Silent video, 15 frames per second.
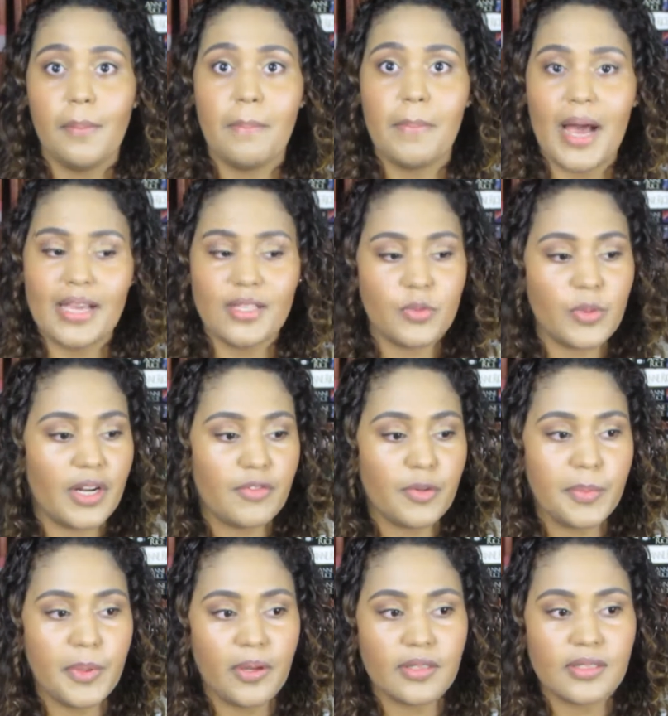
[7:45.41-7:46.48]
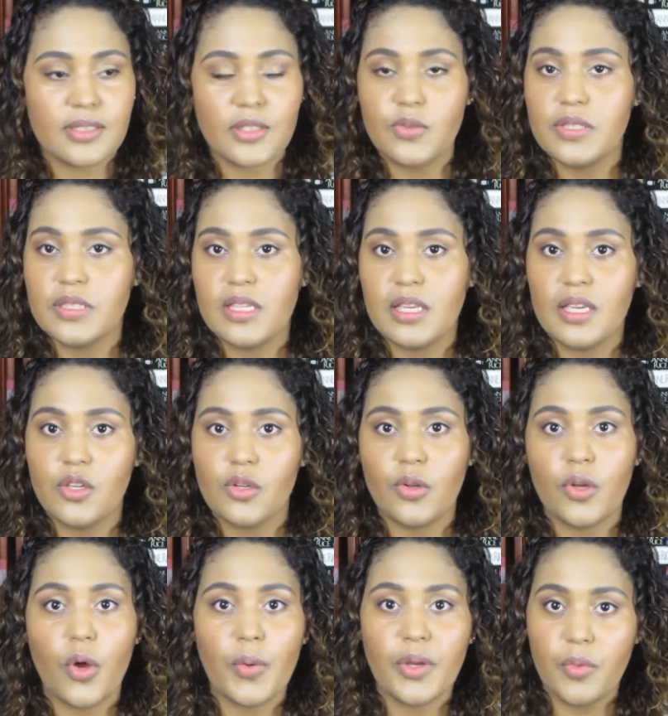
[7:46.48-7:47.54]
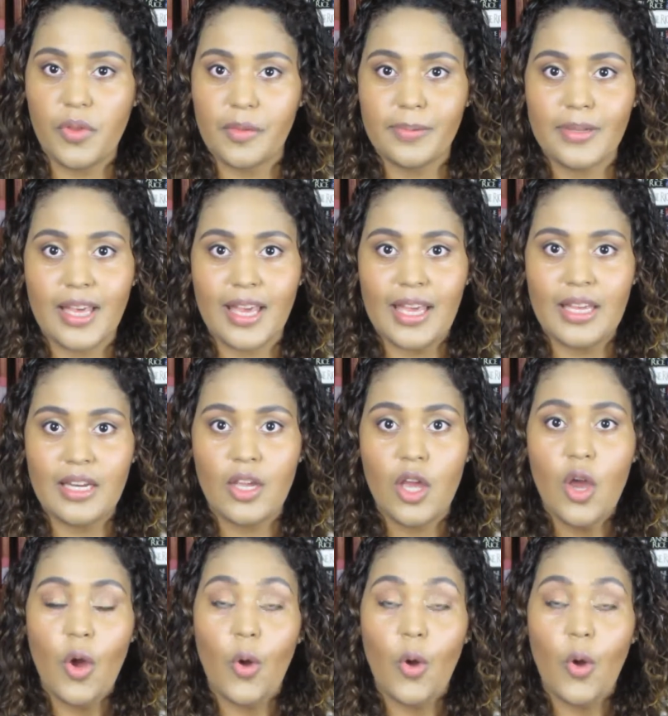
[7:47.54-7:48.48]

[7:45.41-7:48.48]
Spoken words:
buys whatever books you see, you don't go in with a plan,